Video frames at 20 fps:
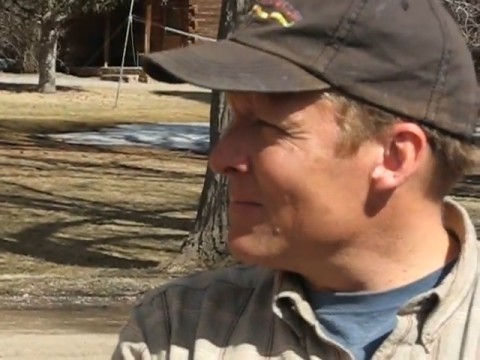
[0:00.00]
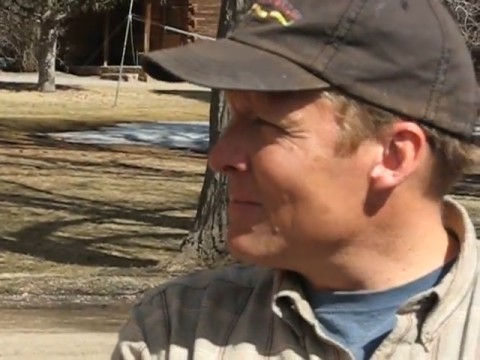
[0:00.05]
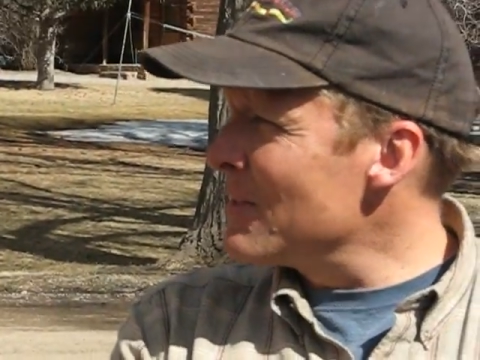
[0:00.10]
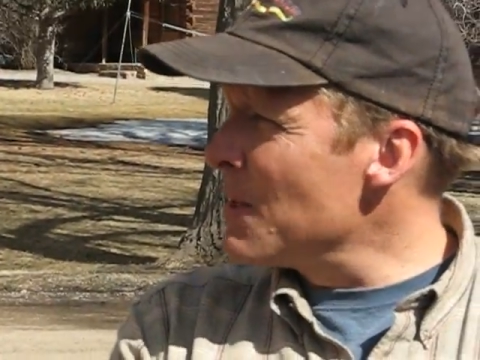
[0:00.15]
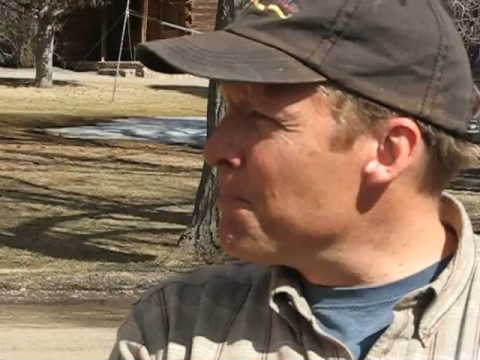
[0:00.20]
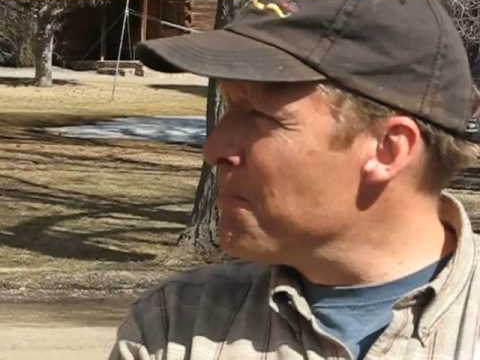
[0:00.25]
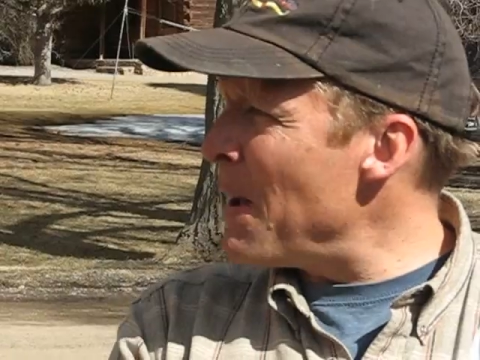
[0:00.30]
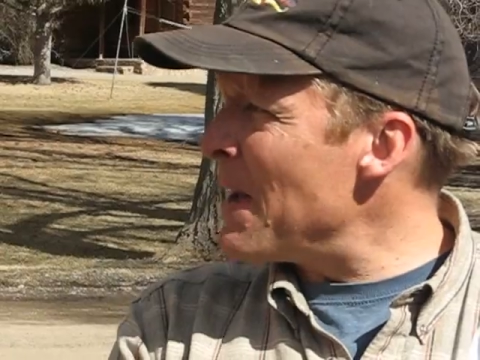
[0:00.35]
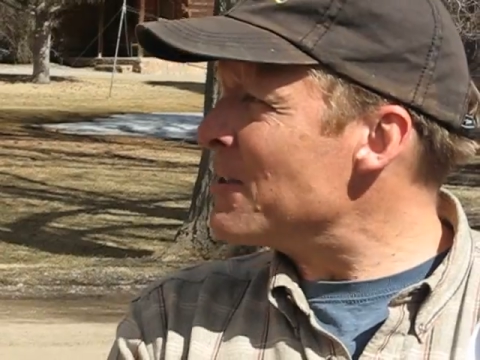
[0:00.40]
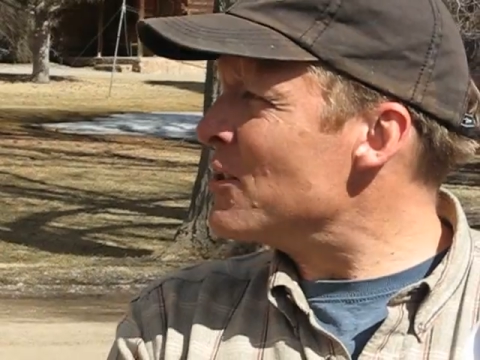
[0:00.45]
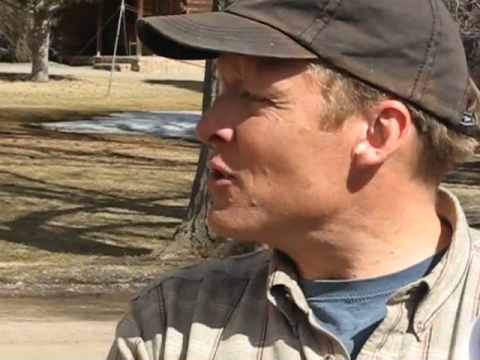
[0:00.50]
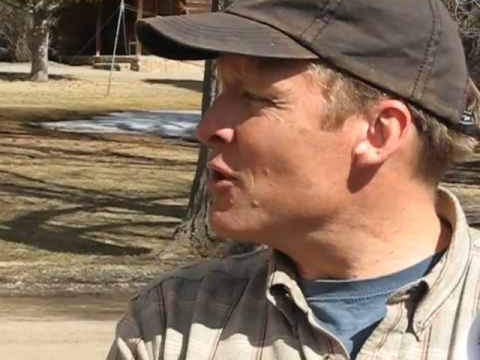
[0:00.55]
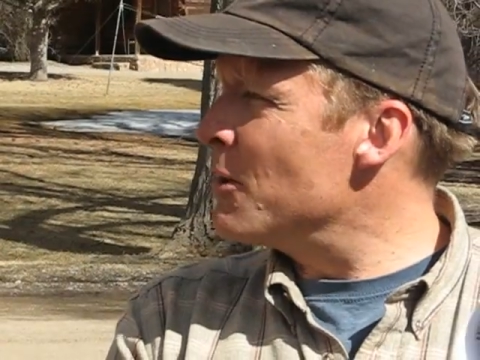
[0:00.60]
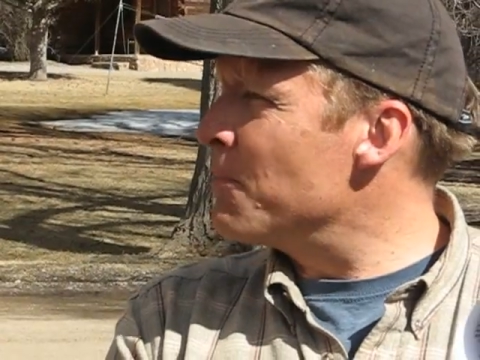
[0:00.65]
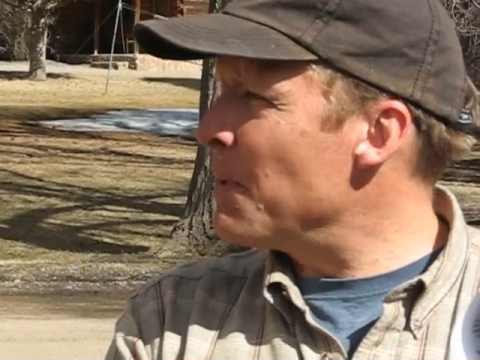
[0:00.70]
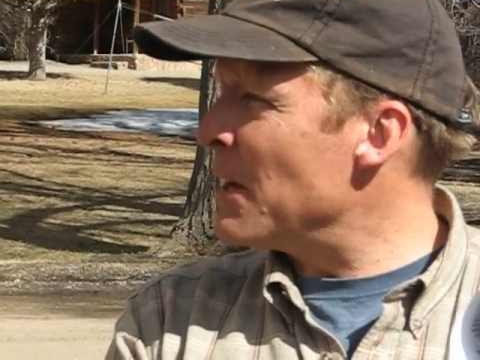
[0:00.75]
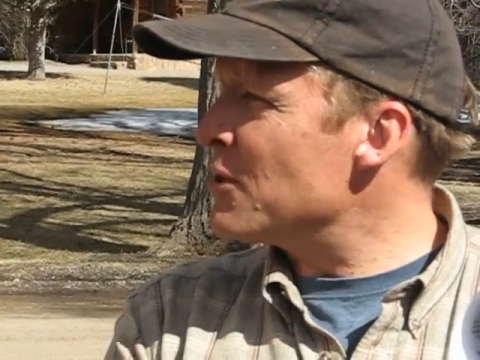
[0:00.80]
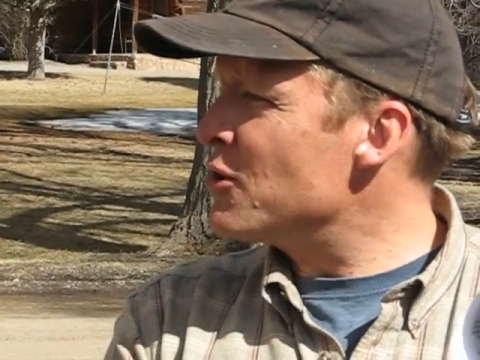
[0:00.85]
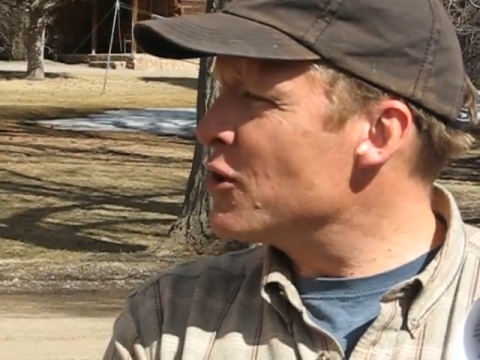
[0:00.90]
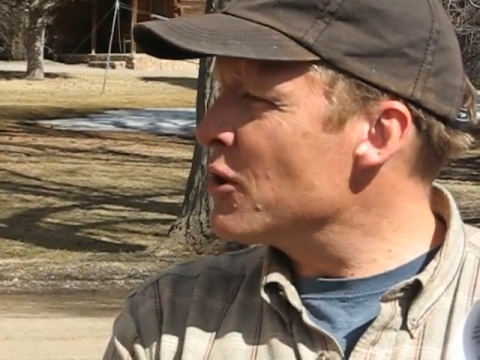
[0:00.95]
the best of your
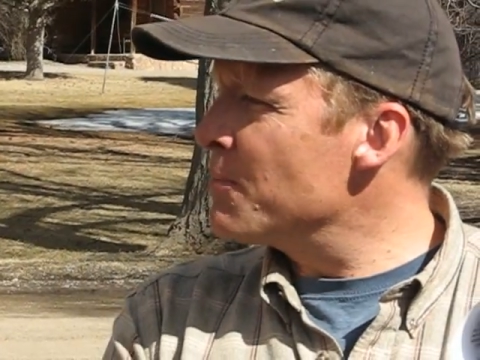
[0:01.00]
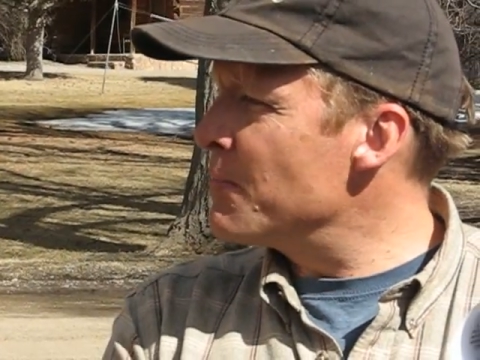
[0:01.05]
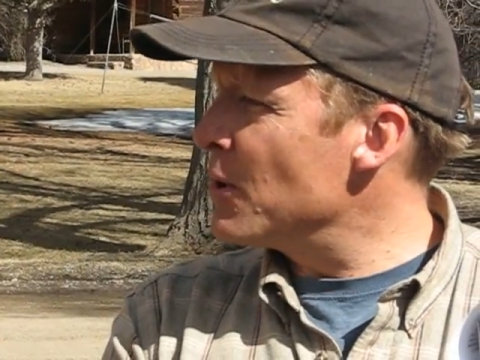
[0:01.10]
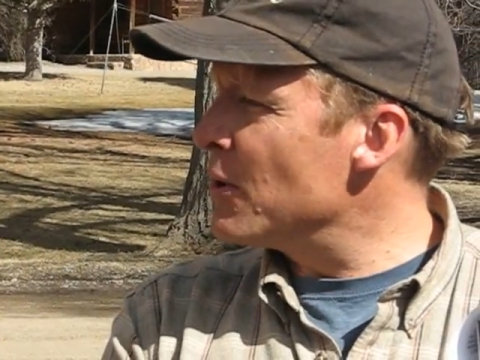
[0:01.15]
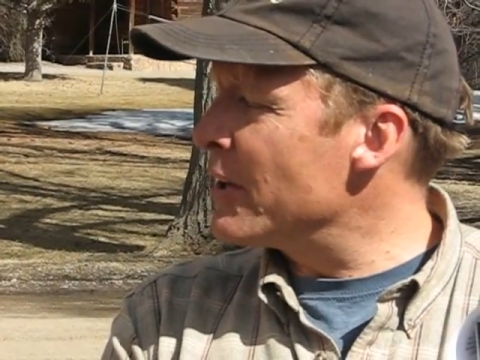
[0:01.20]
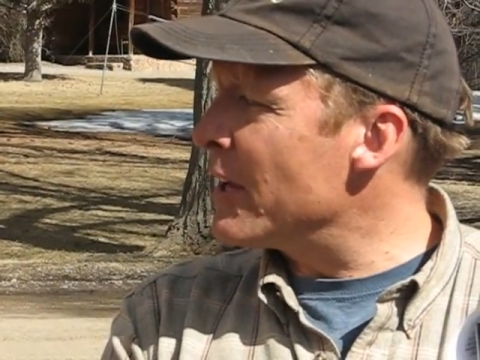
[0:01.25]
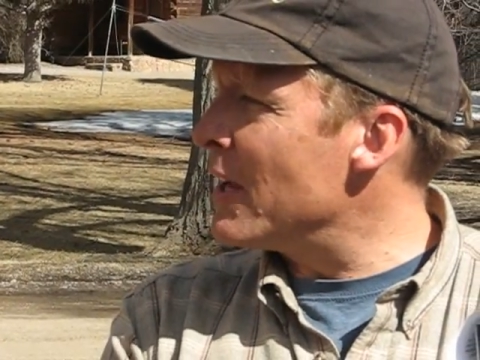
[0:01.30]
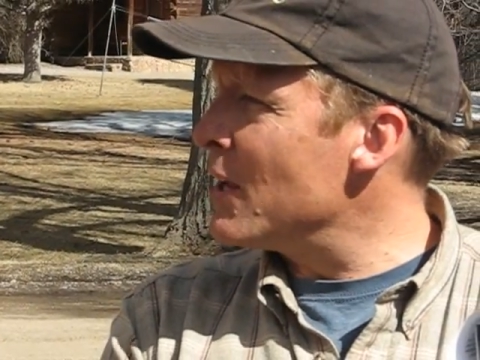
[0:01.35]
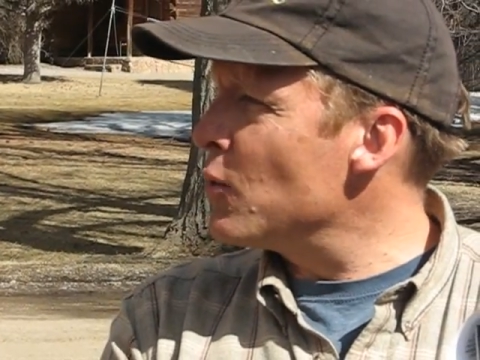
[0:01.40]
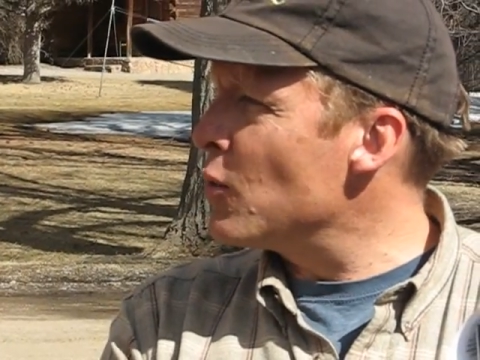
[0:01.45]
ability.